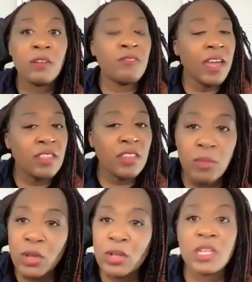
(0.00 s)
Faith
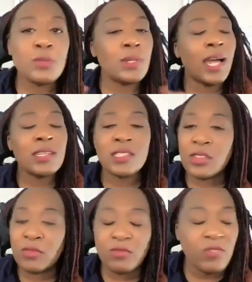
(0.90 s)
communities, but not
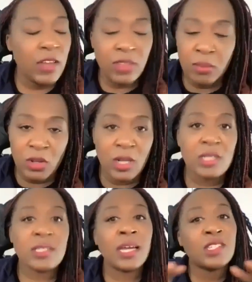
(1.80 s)
just faith
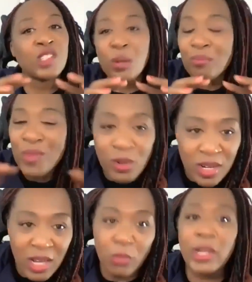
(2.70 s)
communities, like
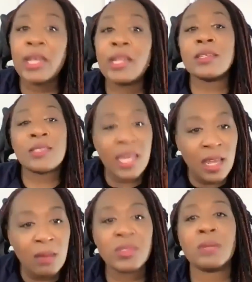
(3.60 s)
community, we need to set
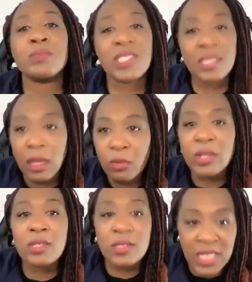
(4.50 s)
up some sacred
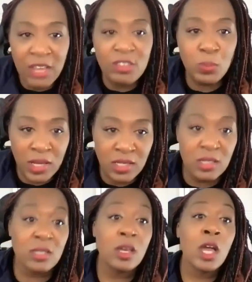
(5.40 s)
and safe
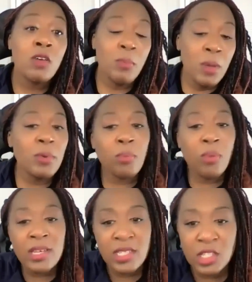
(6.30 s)
spaces for people to
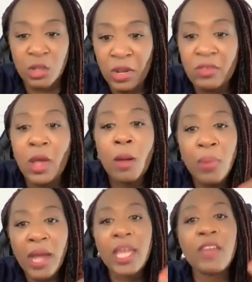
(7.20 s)
process grief.
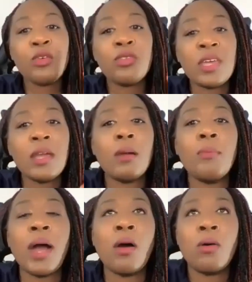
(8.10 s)
But if you think
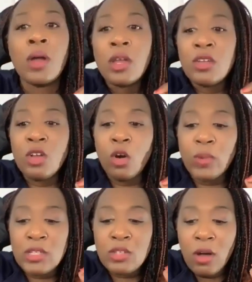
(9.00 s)
about,
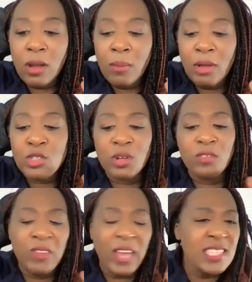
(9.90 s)
they talk about sort
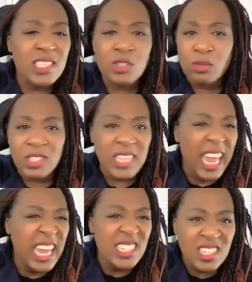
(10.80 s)
of phases or
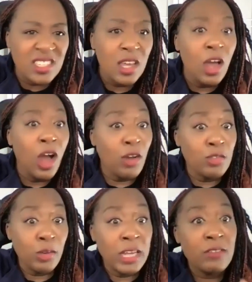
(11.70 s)
stages of
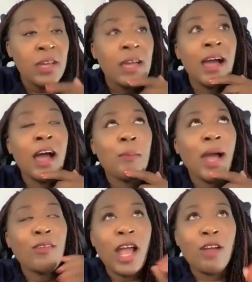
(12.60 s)
grief.
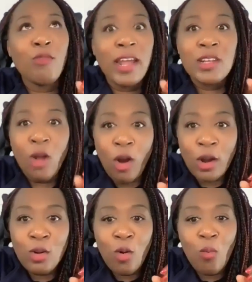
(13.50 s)
I read an
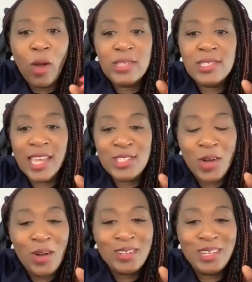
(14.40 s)
article once that
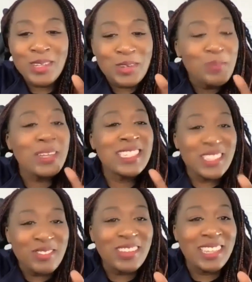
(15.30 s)
talked a little bit
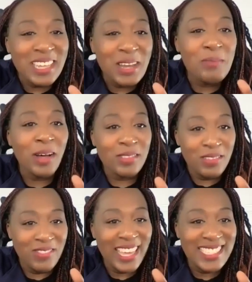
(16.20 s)
differently about the
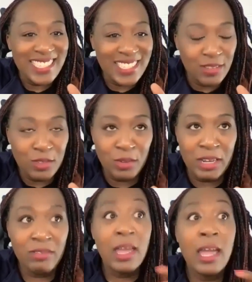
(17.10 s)
phases of
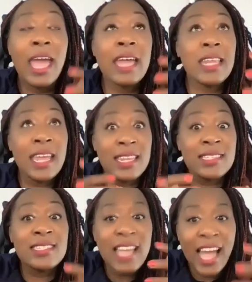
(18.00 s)
grief. And
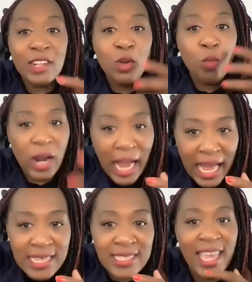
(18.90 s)
this is kind of where
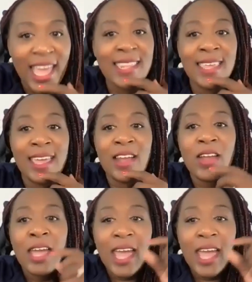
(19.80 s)
I sat there.